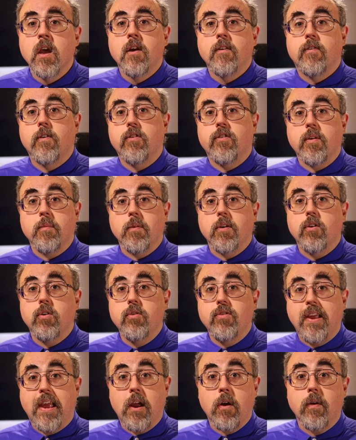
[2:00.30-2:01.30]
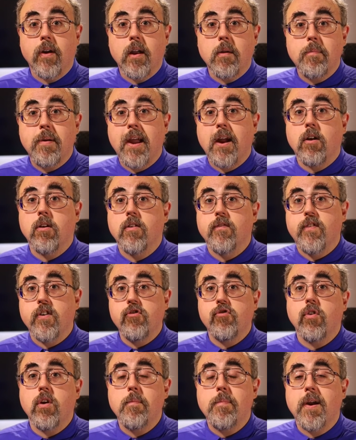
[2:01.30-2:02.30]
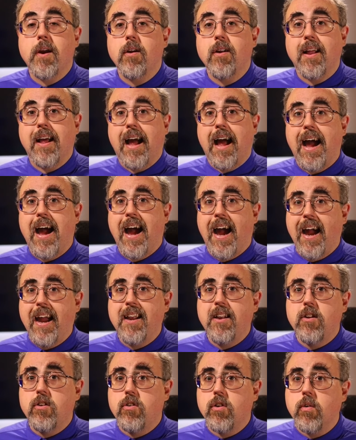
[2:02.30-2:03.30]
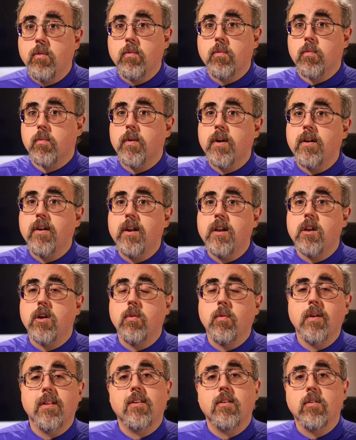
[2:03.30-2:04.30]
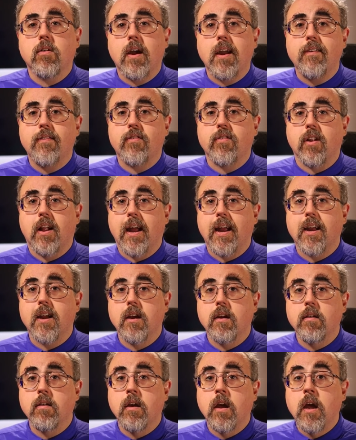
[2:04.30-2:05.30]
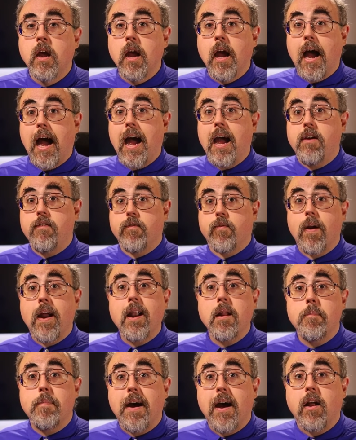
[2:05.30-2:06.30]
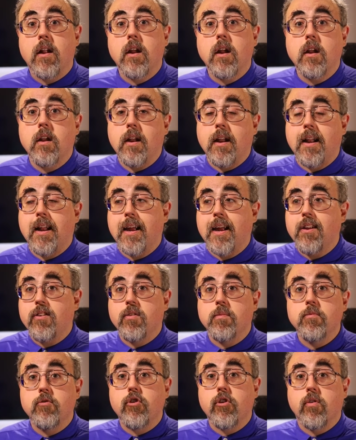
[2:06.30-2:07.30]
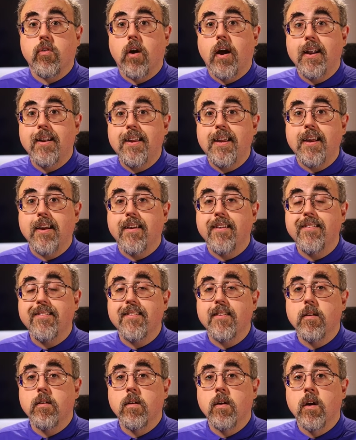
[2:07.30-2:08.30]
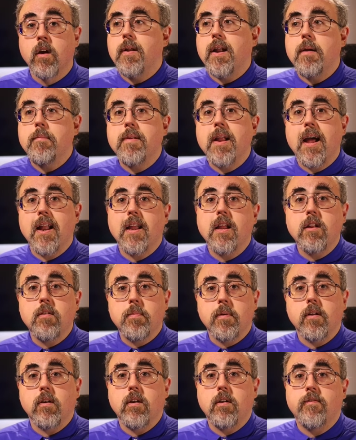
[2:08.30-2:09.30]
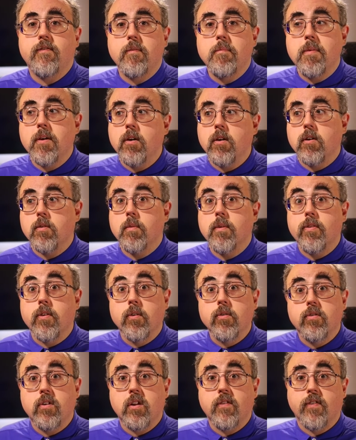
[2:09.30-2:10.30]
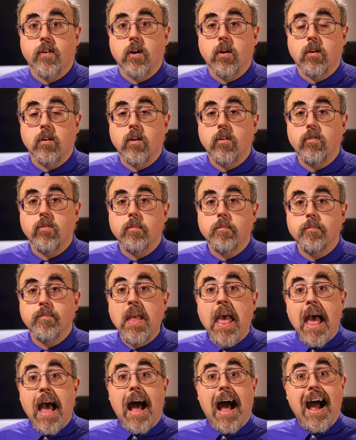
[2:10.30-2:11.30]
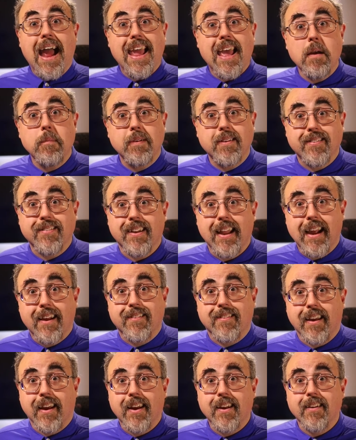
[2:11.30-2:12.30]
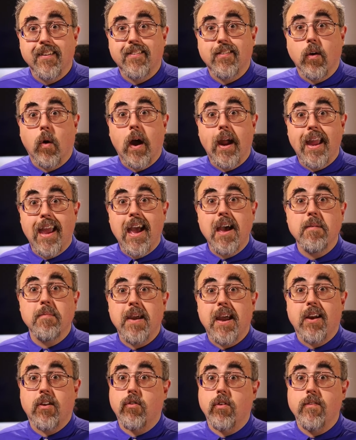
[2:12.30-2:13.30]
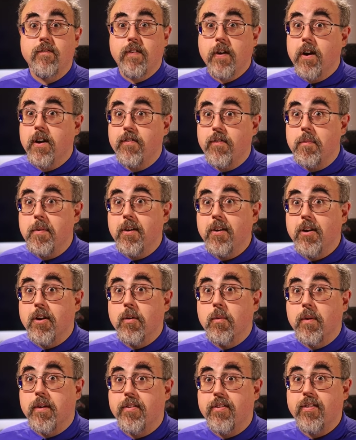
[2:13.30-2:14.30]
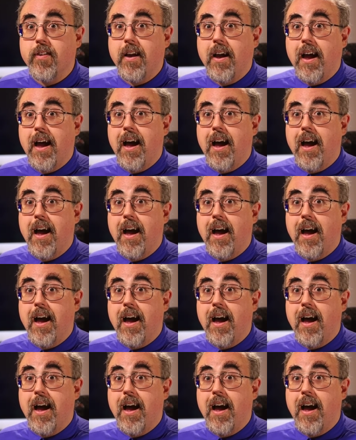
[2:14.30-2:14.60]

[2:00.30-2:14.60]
For someone who's hearing impaired or visually impaired, I don't really know what their life's like. I've read about it and I get some general ideas, but I'm not intimately familiar with those difficulties. I am dyslexic, so I am actually very familiar with